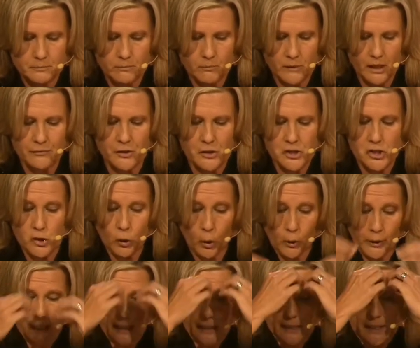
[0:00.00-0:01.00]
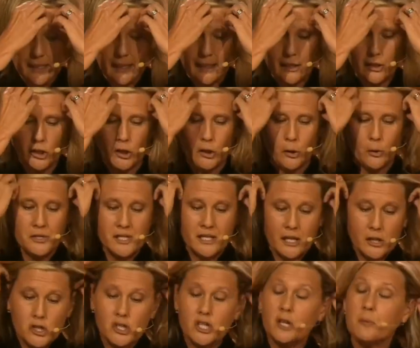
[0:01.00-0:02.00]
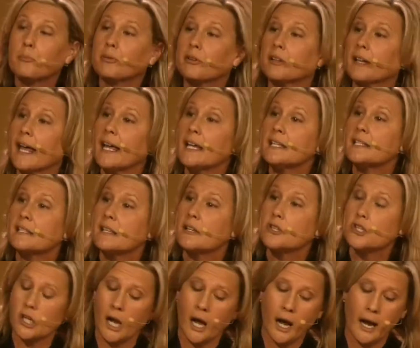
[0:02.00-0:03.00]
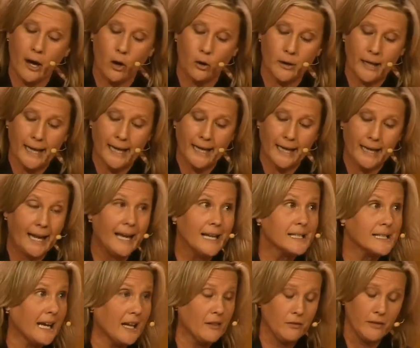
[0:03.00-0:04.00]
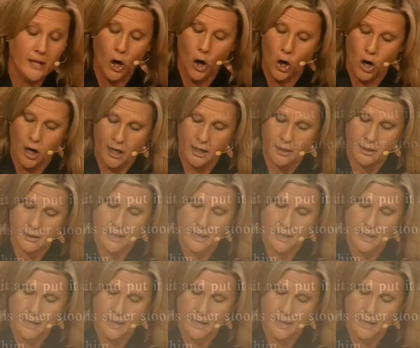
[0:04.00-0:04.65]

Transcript: the story continues then she placed the child in it in the ark